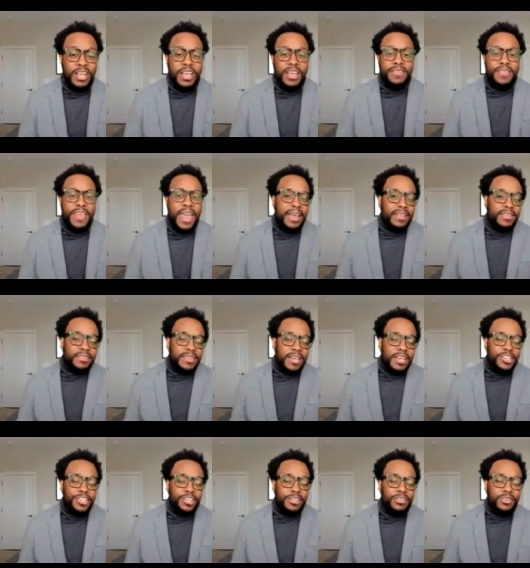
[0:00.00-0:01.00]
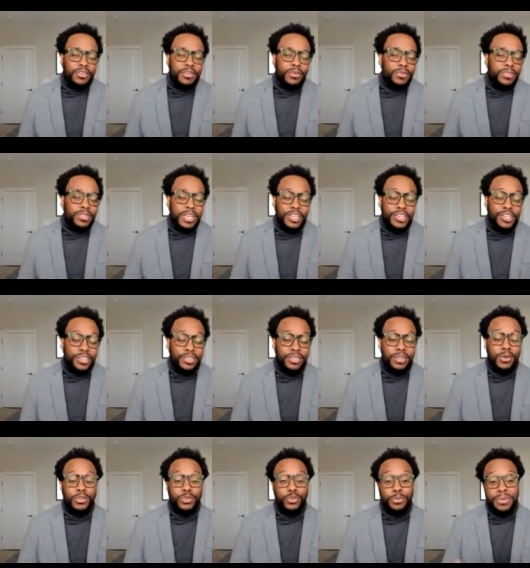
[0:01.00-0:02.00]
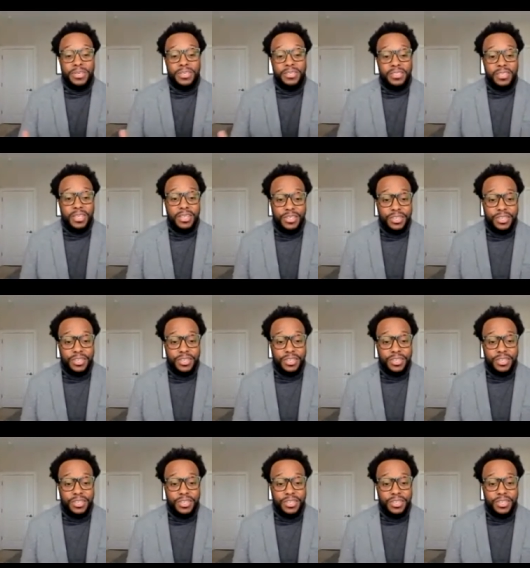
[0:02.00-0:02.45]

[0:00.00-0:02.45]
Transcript: those session notes will be sent